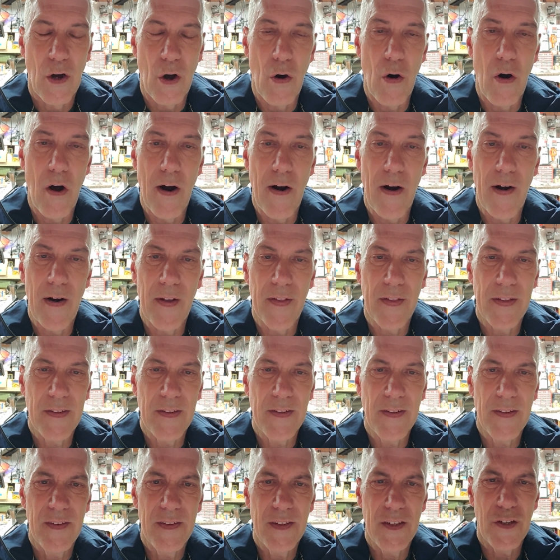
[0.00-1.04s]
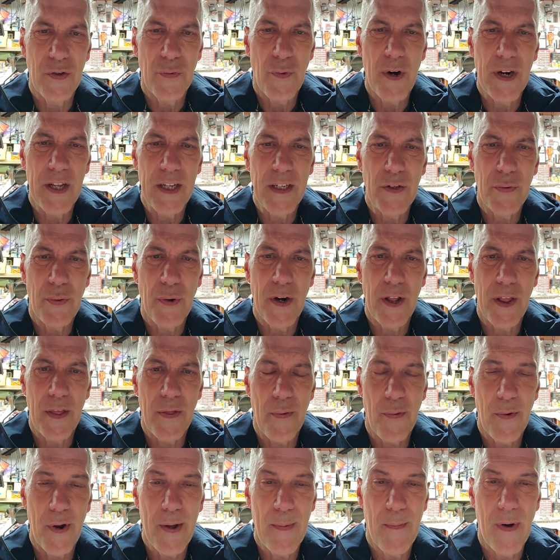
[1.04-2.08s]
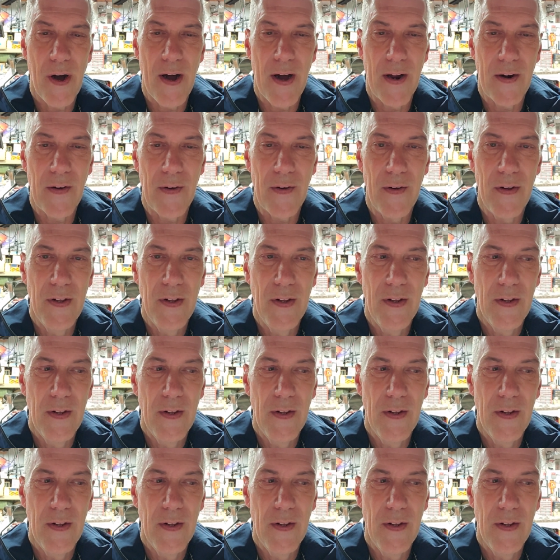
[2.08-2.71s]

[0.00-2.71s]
R. This is the 2023 model,